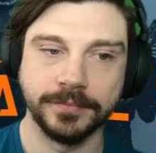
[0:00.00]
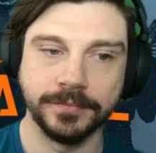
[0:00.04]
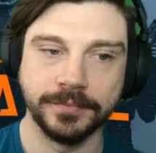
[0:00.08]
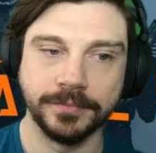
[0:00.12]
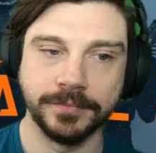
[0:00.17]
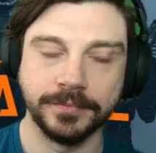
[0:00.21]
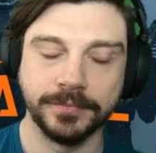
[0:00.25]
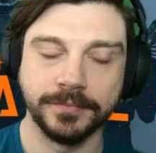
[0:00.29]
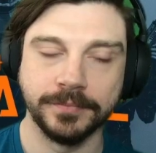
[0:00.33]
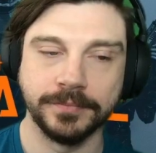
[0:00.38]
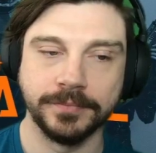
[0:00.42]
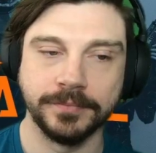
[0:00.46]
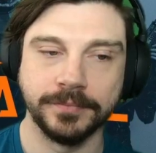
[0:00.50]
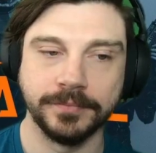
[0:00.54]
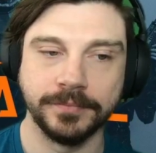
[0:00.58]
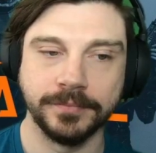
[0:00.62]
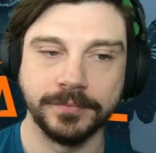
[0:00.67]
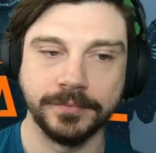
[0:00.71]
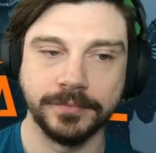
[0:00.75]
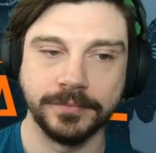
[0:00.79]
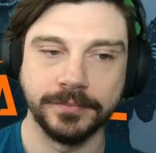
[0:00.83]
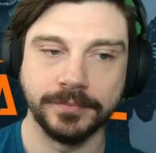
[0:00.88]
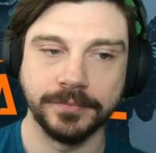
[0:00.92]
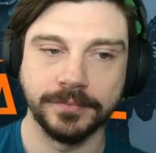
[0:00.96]

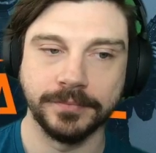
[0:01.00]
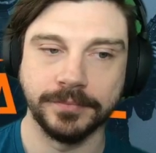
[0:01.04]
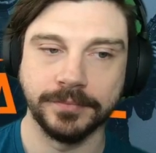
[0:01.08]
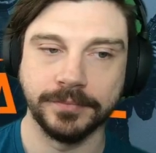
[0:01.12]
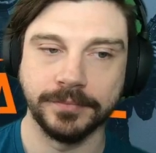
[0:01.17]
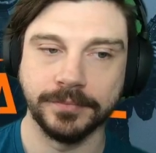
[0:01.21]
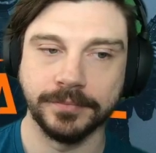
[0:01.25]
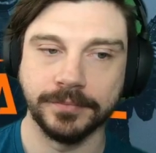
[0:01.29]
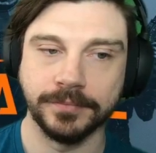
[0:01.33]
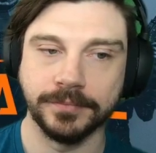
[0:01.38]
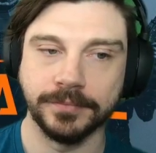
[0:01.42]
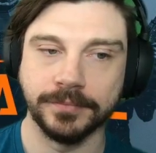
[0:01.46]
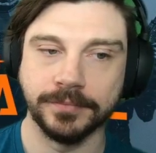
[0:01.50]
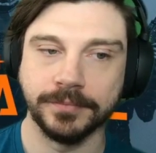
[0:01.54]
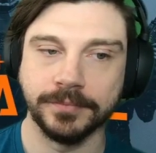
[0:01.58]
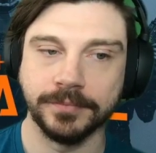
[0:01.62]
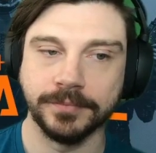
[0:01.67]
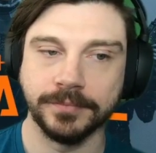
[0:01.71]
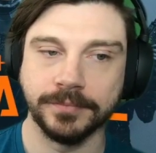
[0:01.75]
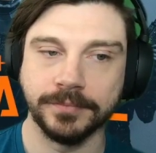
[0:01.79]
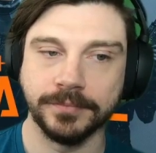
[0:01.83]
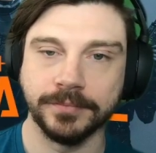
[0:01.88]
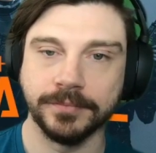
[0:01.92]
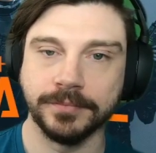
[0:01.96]

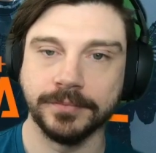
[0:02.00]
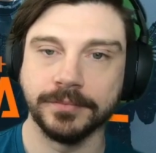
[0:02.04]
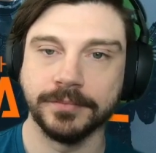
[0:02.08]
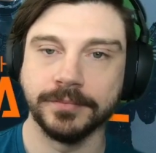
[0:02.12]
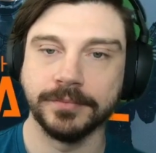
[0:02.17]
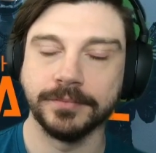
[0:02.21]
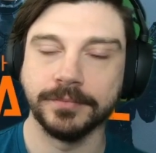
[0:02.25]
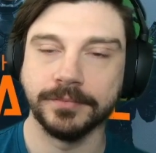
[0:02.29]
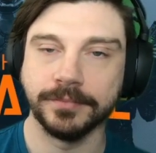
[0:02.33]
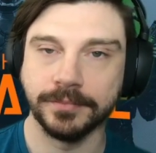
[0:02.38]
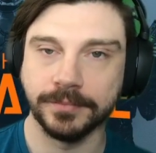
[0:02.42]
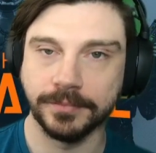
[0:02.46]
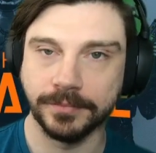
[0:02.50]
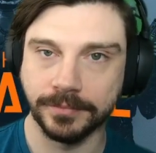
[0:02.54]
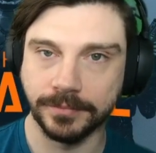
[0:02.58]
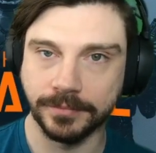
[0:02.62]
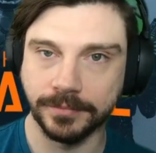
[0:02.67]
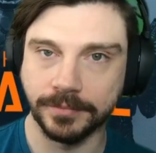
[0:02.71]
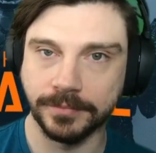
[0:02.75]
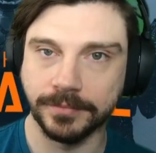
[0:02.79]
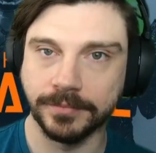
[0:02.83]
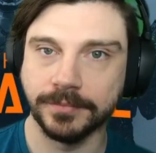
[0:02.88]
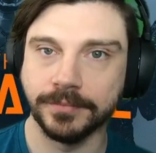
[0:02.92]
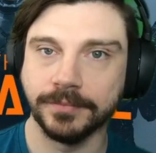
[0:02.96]

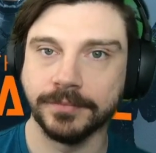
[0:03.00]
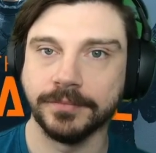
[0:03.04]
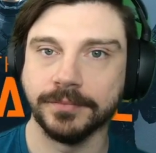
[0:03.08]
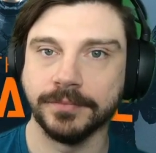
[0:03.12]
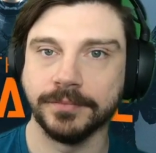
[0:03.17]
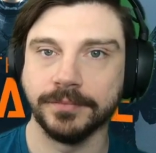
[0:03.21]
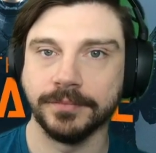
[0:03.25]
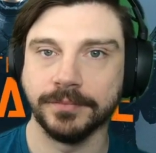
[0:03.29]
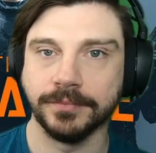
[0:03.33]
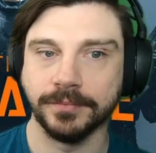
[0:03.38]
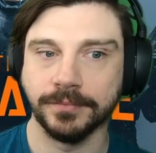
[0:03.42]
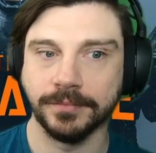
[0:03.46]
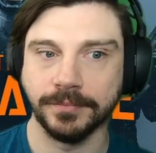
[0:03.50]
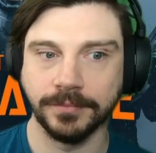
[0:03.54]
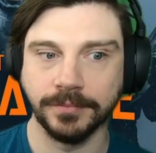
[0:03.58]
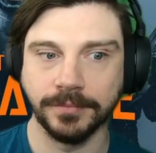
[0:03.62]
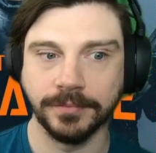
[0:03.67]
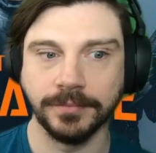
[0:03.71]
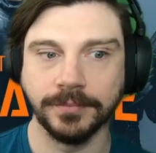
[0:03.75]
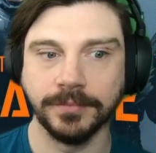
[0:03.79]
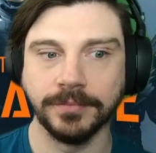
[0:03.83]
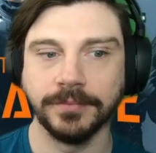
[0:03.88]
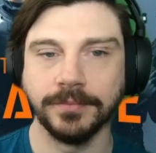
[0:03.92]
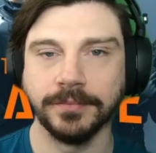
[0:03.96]

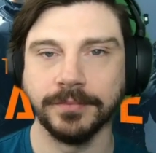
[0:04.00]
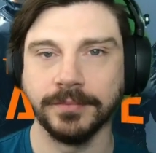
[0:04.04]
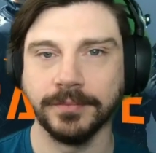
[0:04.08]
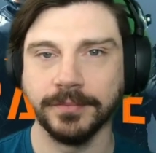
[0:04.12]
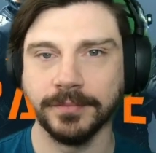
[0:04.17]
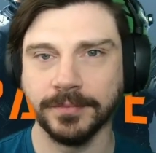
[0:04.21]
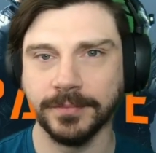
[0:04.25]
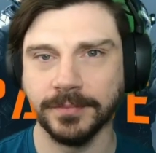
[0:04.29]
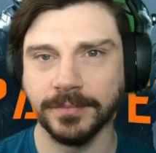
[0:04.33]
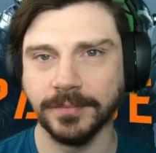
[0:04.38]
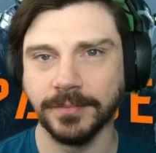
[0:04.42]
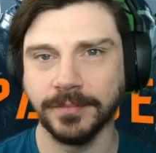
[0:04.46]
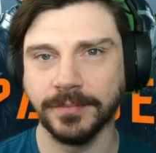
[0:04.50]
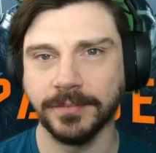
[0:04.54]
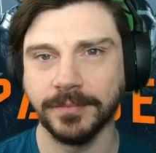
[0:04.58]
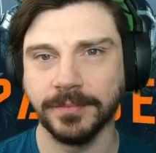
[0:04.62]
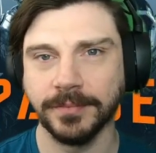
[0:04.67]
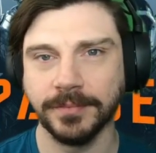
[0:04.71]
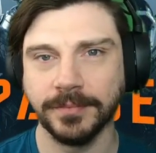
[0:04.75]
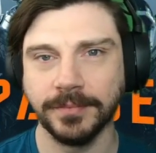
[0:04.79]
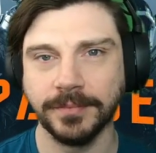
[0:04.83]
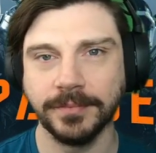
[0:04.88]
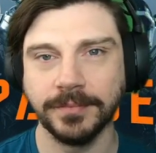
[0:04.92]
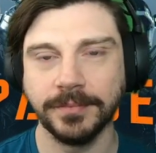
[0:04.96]

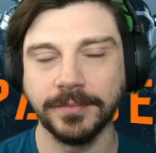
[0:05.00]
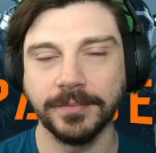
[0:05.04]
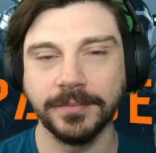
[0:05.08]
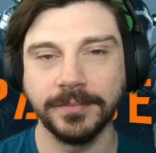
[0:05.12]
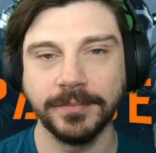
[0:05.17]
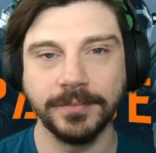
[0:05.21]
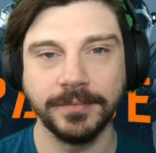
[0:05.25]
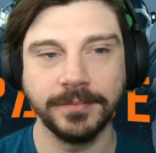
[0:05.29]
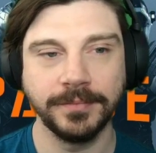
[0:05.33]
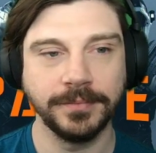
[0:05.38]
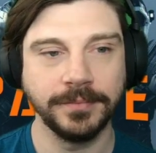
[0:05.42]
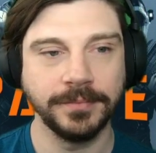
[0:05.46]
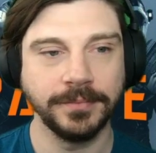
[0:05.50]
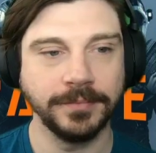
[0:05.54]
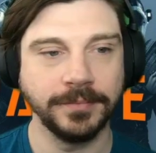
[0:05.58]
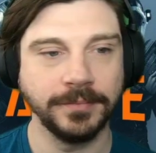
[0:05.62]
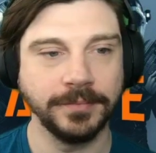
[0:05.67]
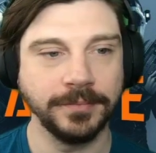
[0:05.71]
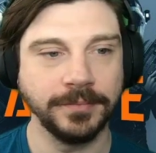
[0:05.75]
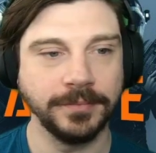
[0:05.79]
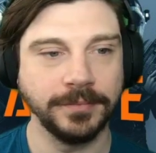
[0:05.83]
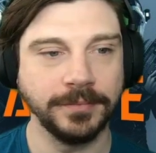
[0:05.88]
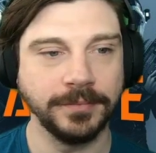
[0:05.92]
This person isn't speaking.